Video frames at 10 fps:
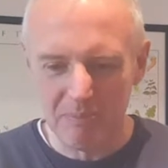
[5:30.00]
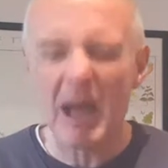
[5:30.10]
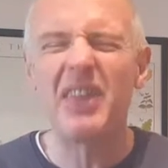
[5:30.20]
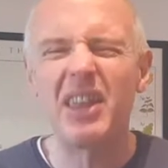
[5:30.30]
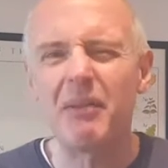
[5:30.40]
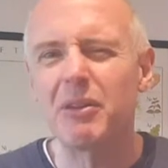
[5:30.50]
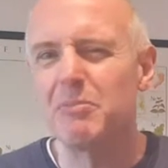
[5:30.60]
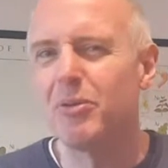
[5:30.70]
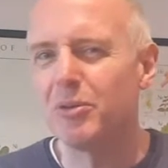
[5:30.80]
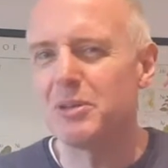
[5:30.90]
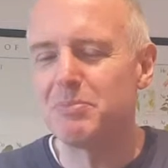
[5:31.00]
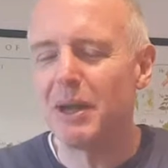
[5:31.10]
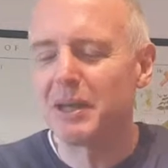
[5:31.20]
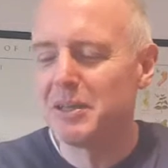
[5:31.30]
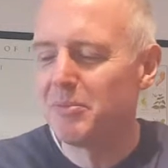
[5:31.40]
I think I'm going to pour this
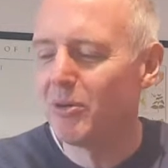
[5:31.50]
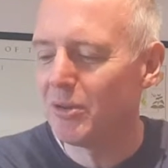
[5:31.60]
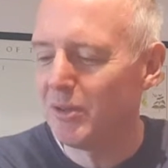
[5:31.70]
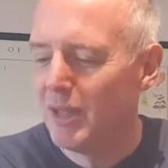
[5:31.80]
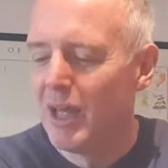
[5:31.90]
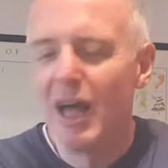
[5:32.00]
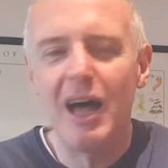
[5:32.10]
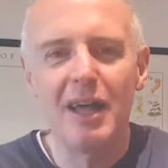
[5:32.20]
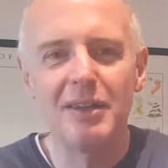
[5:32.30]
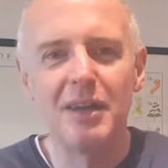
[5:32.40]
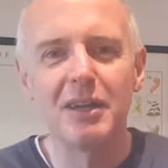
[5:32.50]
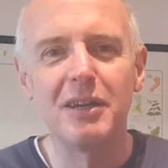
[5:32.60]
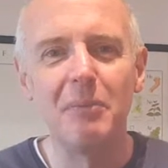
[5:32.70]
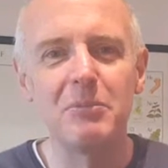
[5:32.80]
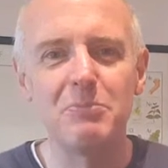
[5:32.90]
back in the bottle and
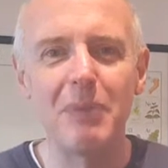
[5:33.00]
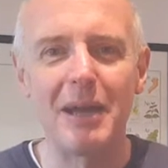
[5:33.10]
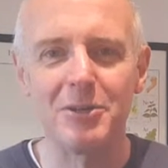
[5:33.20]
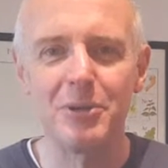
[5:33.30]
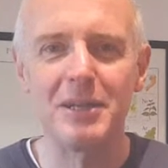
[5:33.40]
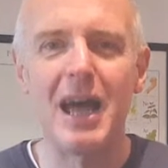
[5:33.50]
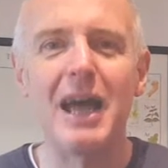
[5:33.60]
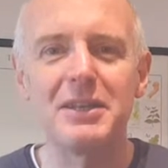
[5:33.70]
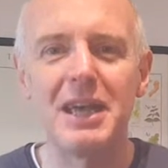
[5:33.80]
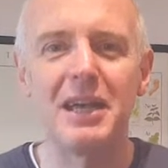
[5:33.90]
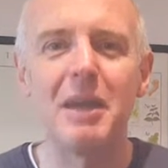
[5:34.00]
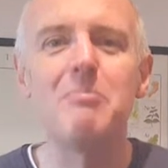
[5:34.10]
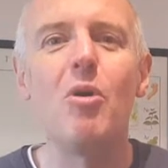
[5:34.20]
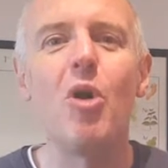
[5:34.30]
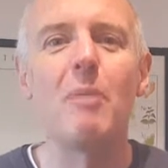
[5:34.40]
come back to it at a
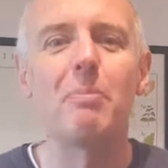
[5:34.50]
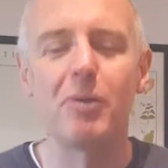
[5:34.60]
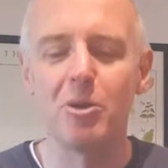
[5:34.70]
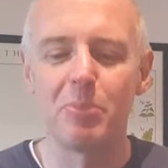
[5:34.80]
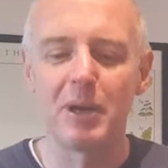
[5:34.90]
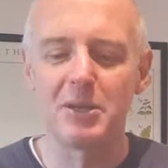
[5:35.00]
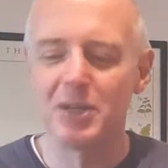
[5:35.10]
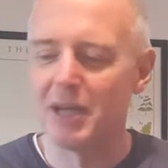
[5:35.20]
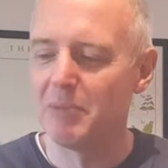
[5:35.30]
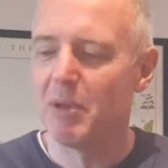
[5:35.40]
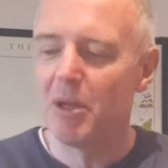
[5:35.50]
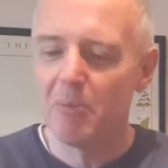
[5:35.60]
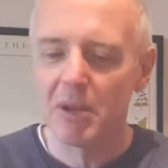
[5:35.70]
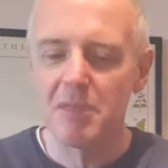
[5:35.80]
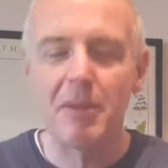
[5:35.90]
more appropriate time.
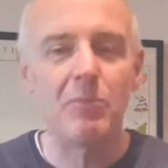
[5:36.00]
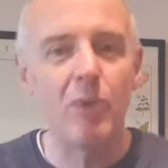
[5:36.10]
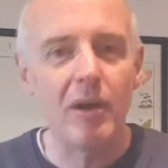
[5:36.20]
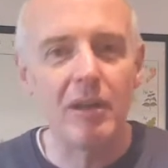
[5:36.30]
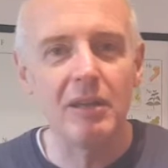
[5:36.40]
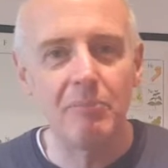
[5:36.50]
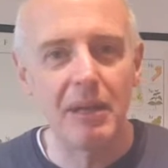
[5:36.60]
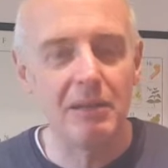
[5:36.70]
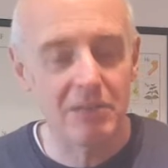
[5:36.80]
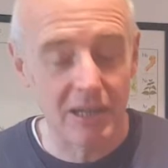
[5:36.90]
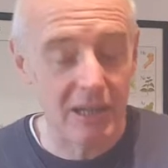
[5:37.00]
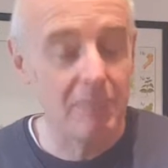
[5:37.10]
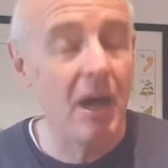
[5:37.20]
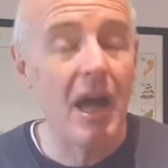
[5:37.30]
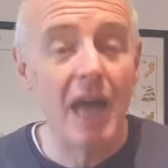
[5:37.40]
But in the
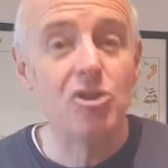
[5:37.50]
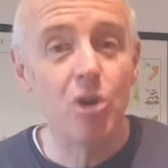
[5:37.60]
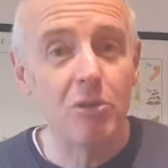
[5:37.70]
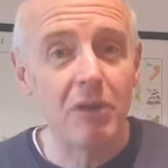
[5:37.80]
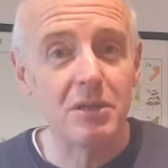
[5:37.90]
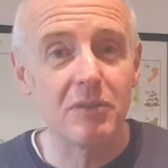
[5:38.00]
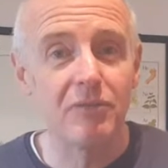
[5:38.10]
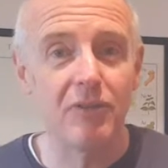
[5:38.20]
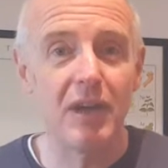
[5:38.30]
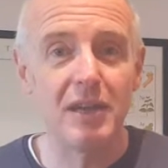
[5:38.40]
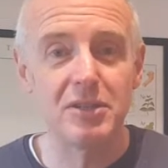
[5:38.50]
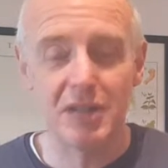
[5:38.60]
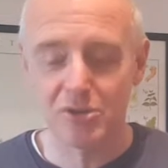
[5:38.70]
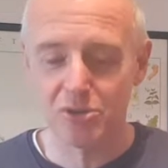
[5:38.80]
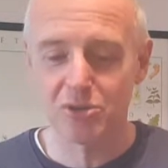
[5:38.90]
meantime, enjoy the rest of
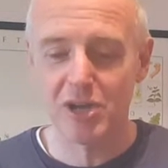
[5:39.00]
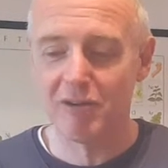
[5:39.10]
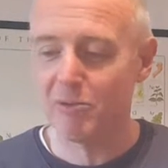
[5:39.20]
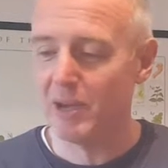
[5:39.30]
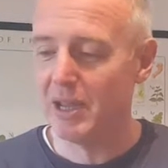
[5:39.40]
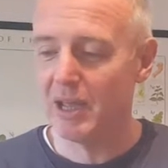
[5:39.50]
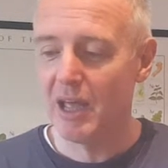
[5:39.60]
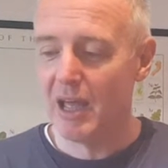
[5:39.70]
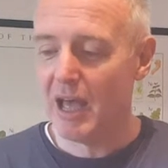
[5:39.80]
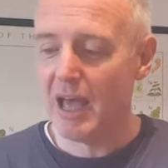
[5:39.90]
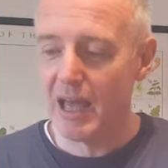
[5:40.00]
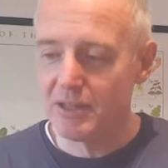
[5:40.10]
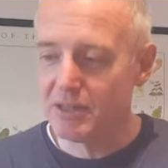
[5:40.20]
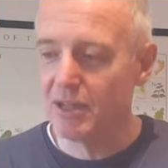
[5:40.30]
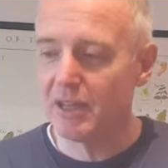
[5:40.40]
International Sherry Week
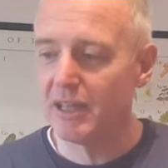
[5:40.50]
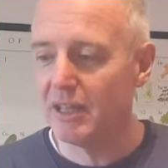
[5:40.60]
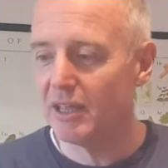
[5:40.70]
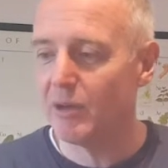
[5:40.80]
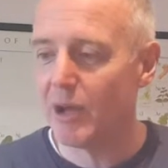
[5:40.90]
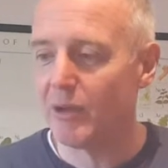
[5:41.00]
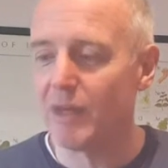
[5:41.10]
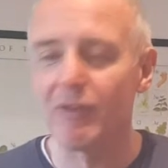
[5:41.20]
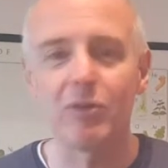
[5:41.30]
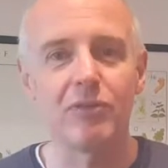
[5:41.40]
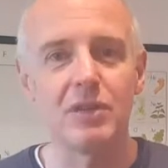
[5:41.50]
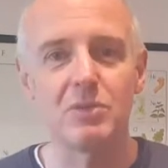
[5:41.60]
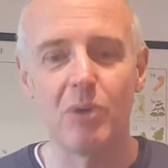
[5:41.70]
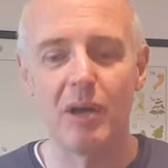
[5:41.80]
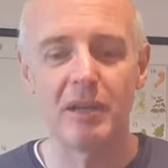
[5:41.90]
and certainly go out and have a look for
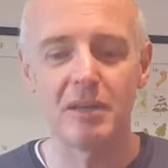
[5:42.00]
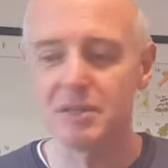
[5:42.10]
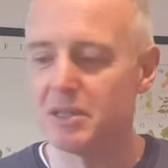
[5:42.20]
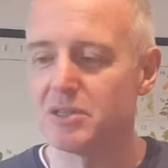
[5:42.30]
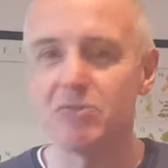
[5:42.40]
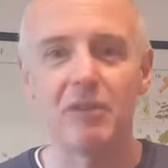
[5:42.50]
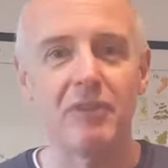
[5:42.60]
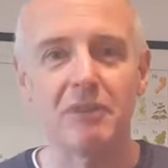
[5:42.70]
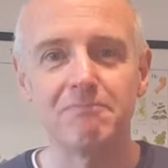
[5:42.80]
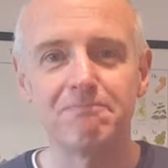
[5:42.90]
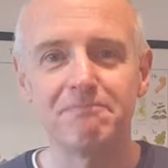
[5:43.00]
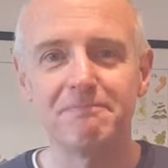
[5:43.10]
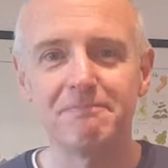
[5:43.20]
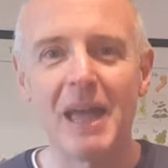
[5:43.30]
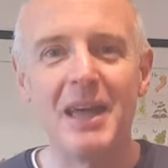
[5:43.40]
this wine because it's terrific.
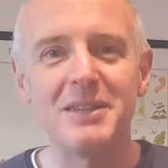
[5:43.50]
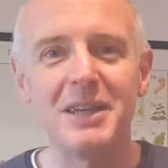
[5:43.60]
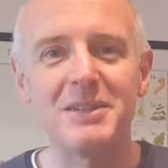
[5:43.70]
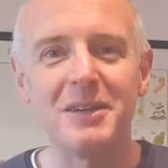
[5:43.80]
See you